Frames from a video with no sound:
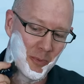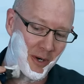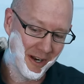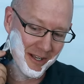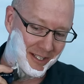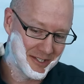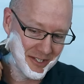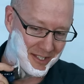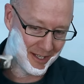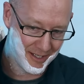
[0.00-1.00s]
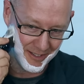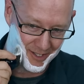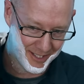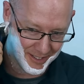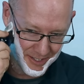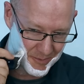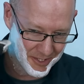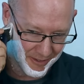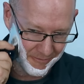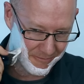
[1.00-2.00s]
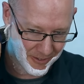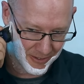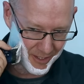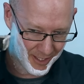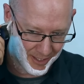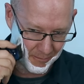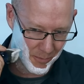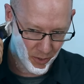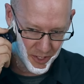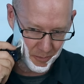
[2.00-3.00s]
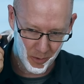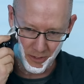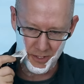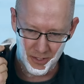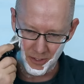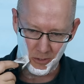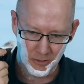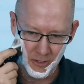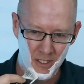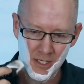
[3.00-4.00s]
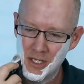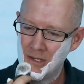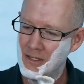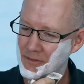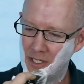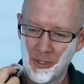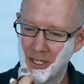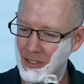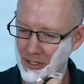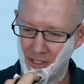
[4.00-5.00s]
products. I did some stuff for motorsports, so... If anybody out